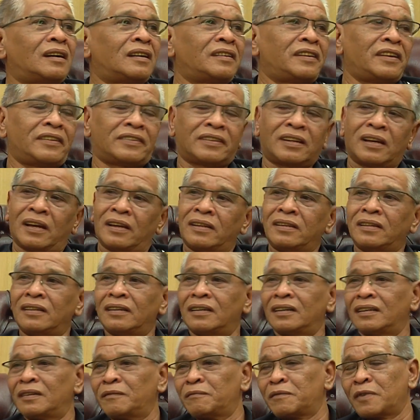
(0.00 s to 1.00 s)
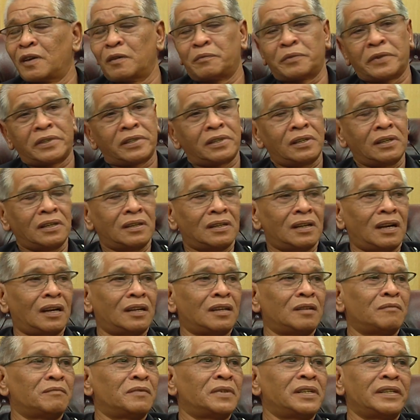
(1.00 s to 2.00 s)
discussion, professional
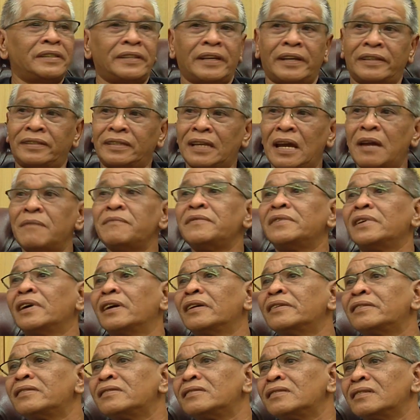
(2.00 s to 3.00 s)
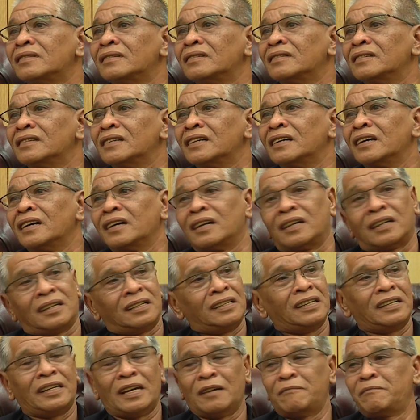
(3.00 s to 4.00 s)
argument, at times, yes.
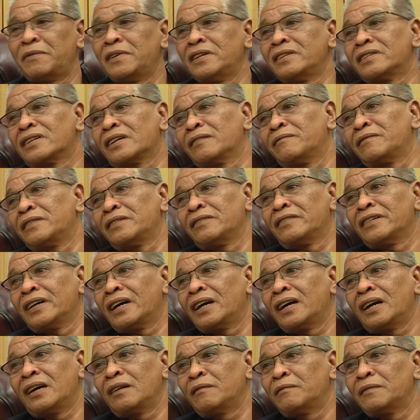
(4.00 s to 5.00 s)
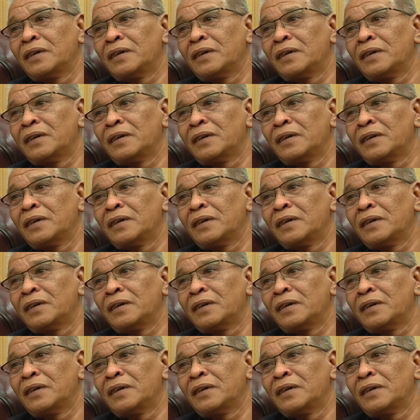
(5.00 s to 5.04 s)
It happens everywhere.